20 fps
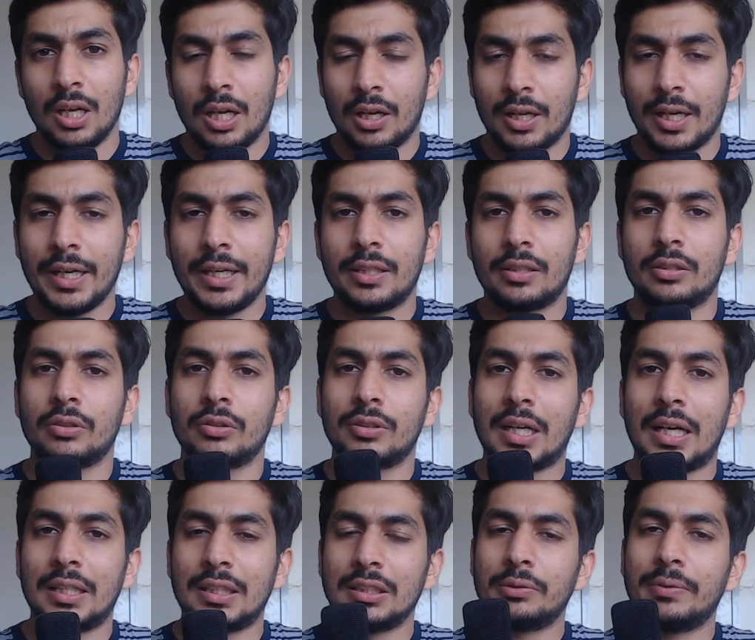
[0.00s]
Right, so
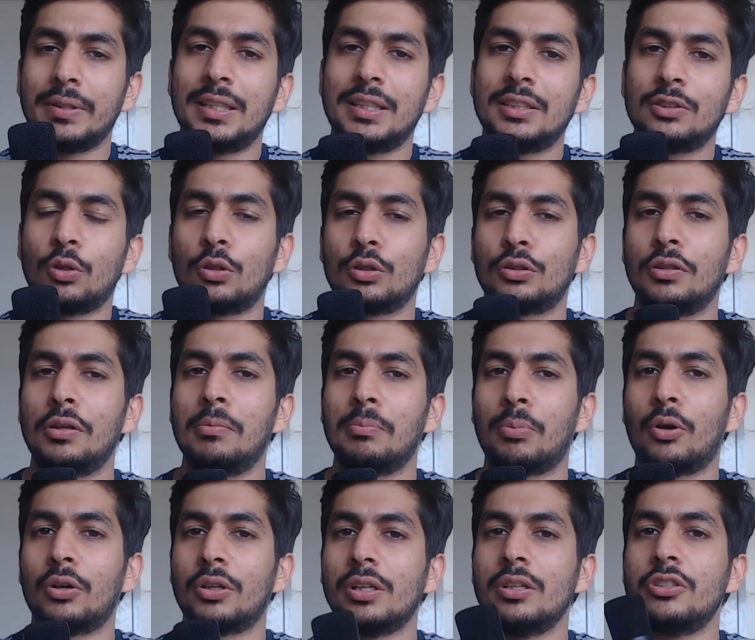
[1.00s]
that is why it is also
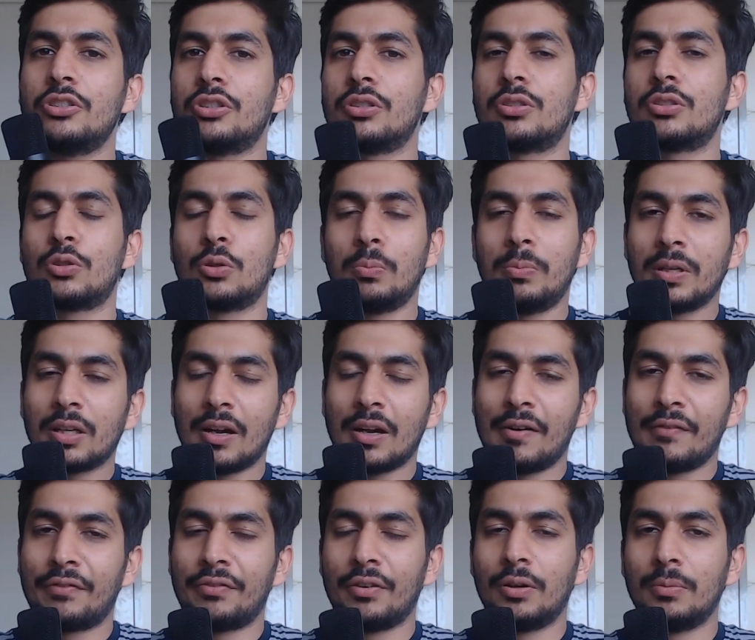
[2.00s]
important, just to be
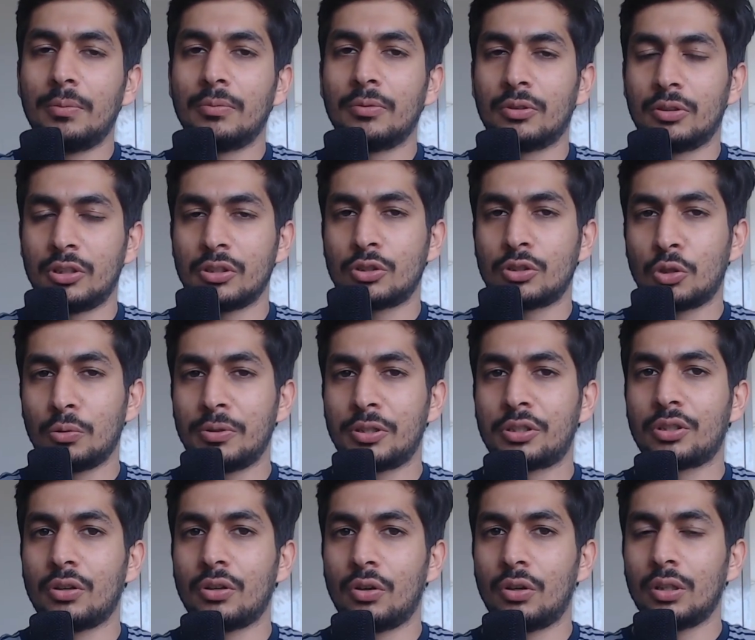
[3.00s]
confirmed, just to be
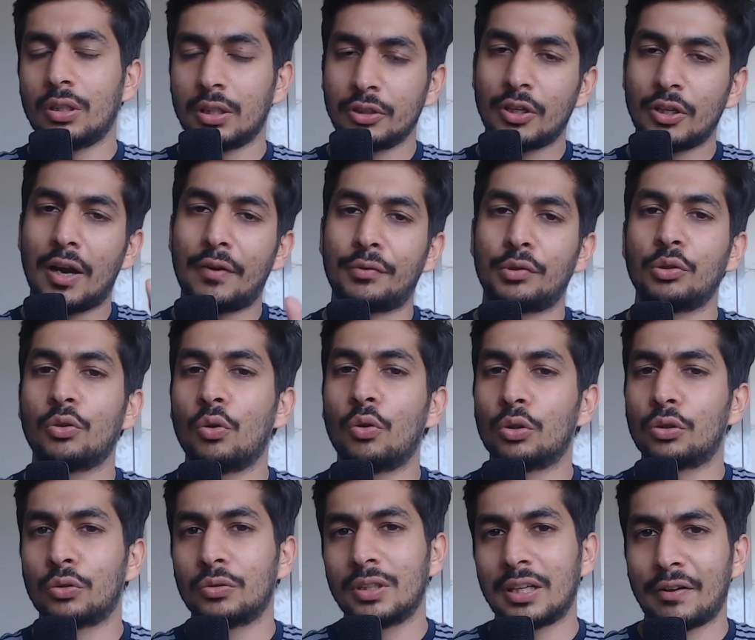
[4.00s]
sure, you have to go
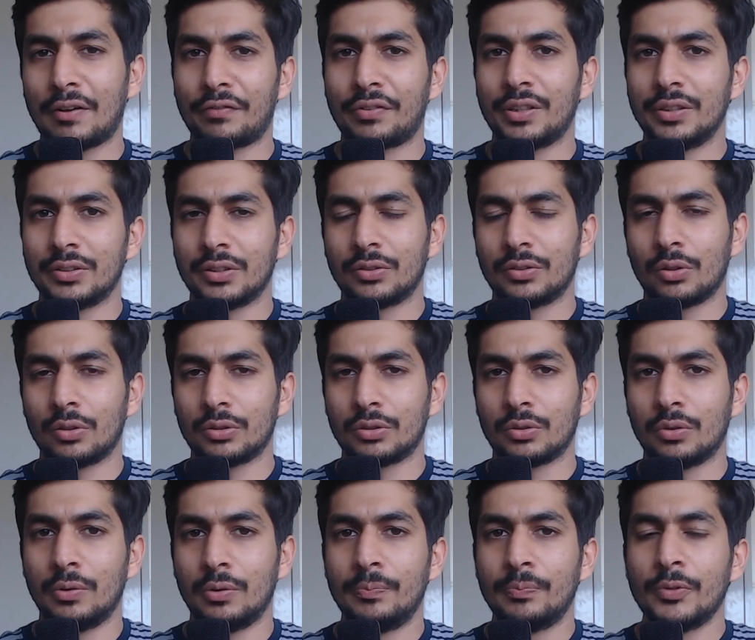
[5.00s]
through the references
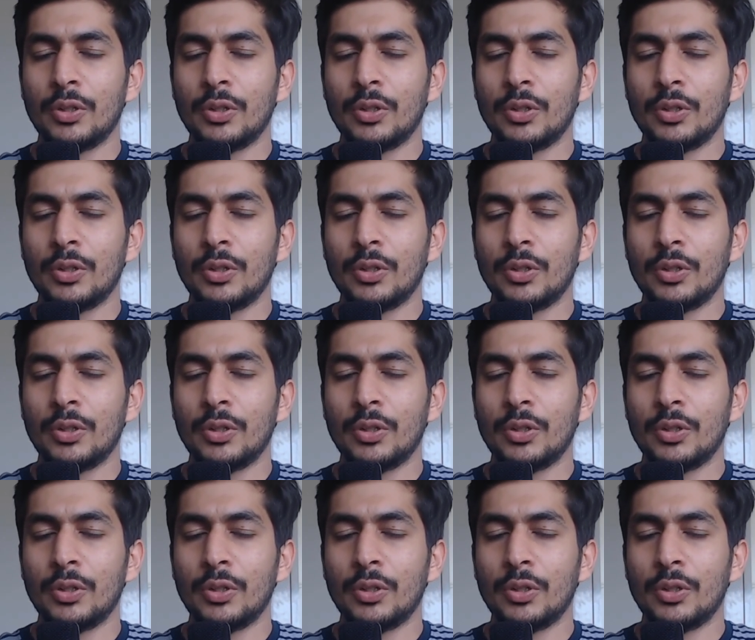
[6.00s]
also.